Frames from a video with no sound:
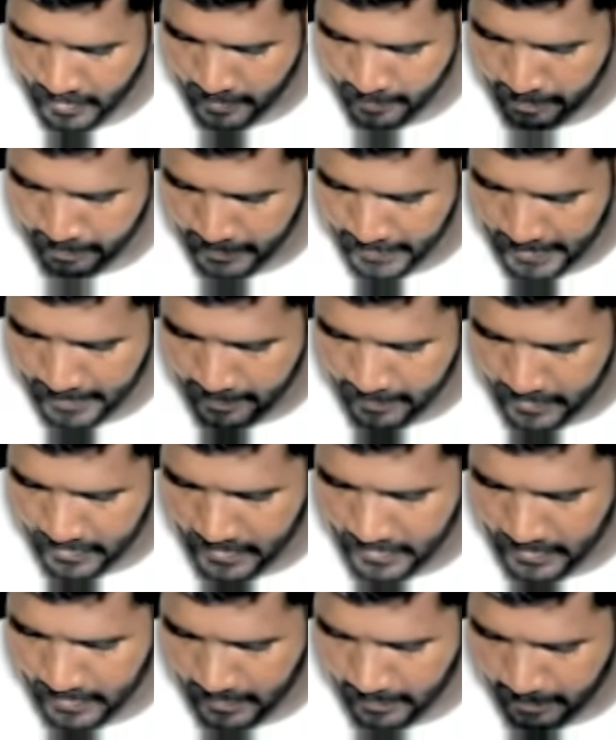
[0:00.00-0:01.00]
P
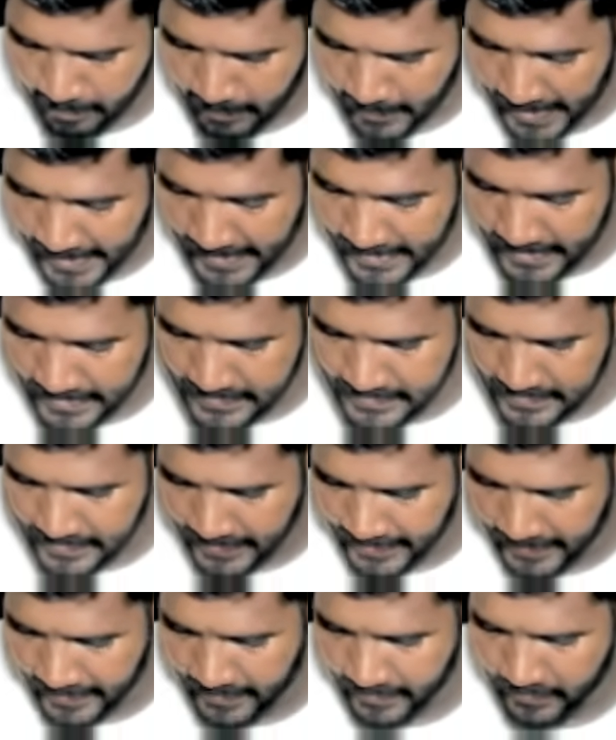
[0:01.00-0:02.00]
bar minus
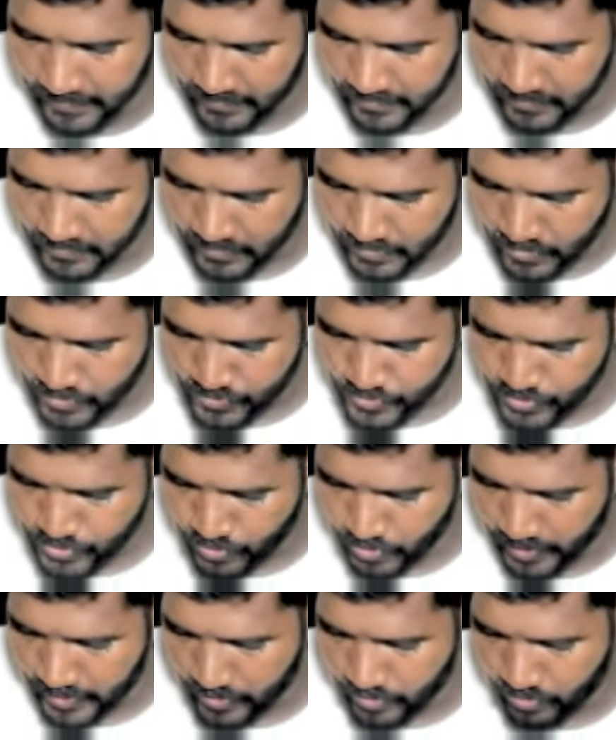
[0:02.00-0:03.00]
3
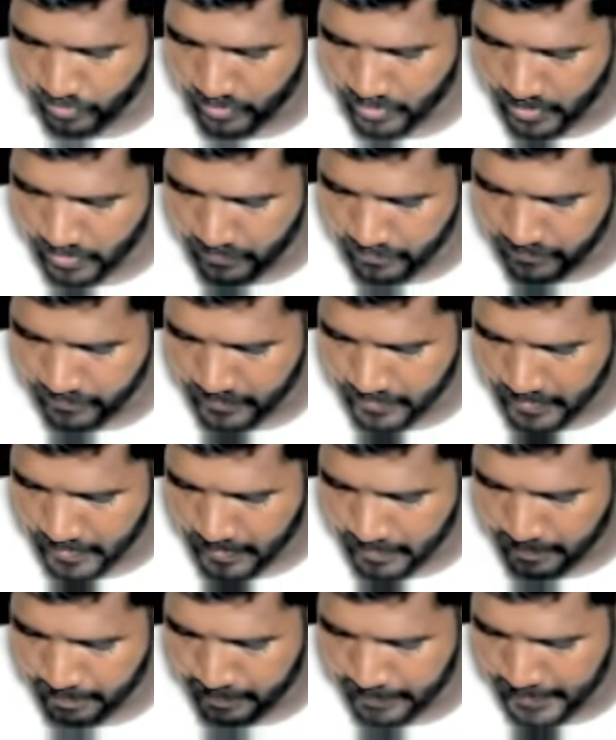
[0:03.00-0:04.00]
square root of
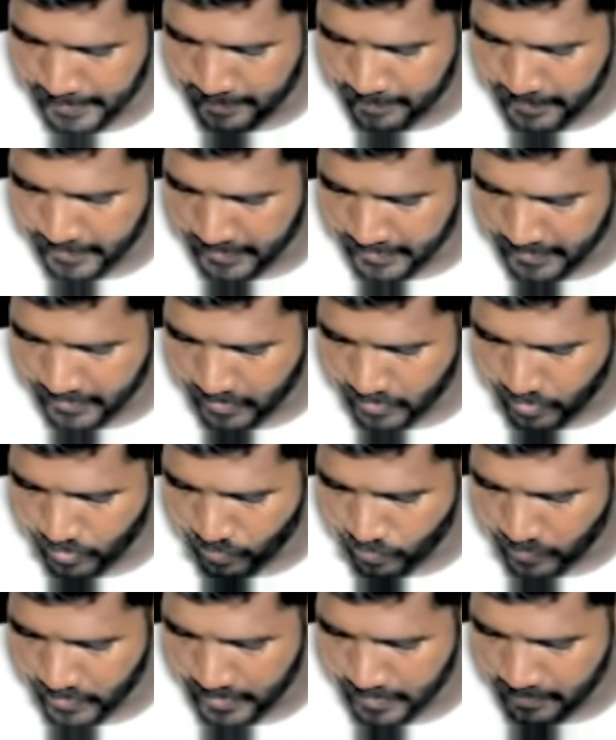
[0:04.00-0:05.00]
P bar
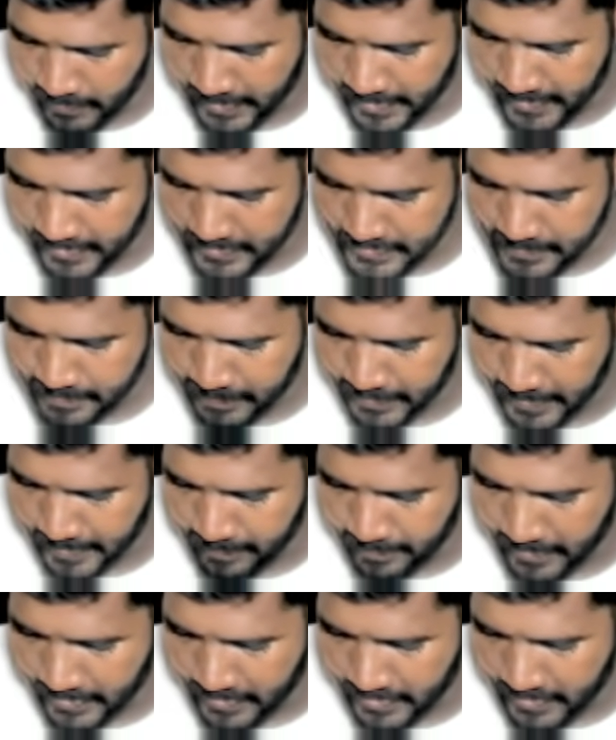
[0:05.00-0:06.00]
1 minus P
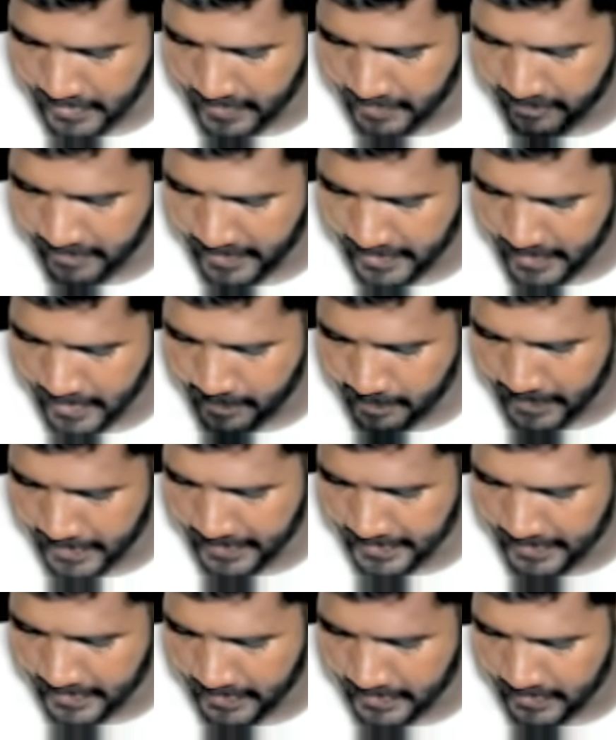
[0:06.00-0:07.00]
bar divided by
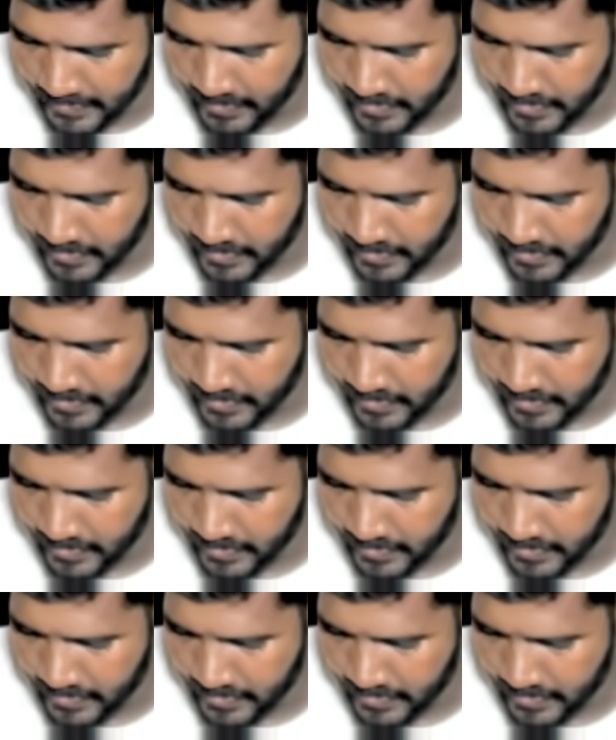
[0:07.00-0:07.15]
N.